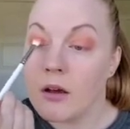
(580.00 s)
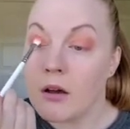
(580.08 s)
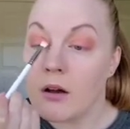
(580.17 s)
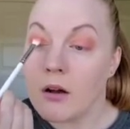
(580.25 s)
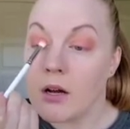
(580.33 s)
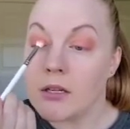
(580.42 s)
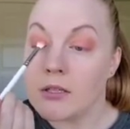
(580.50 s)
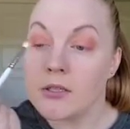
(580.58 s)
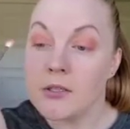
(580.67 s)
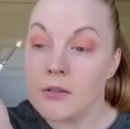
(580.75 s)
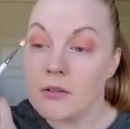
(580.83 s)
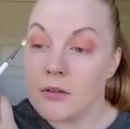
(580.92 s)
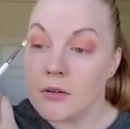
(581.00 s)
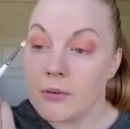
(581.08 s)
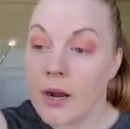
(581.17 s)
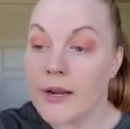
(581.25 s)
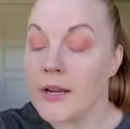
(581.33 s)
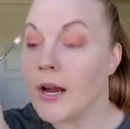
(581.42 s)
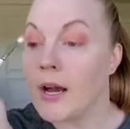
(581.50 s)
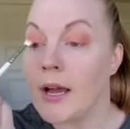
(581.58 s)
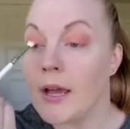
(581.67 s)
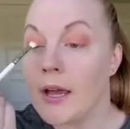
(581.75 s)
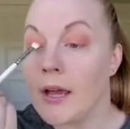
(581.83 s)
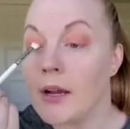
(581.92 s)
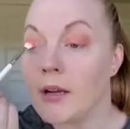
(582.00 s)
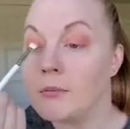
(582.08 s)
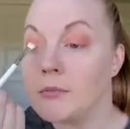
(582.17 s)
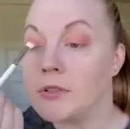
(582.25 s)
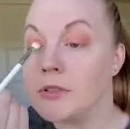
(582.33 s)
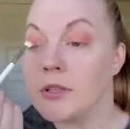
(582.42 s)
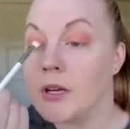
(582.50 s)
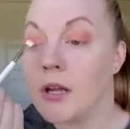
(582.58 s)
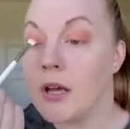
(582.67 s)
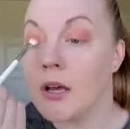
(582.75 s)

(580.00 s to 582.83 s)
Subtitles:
onto the right eye, and I'm just going